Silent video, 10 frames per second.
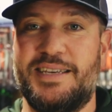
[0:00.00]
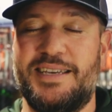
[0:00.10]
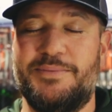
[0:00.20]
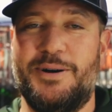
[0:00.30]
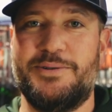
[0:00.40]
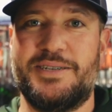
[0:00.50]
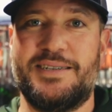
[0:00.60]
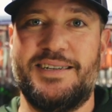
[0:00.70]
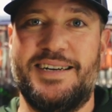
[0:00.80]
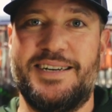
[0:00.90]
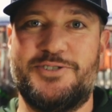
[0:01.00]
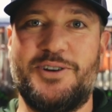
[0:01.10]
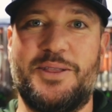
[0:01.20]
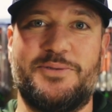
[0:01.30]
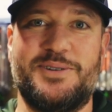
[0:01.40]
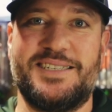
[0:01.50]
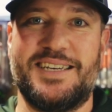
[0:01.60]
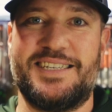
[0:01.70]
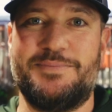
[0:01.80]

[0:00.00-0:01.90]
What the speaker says: the motion Strutting 360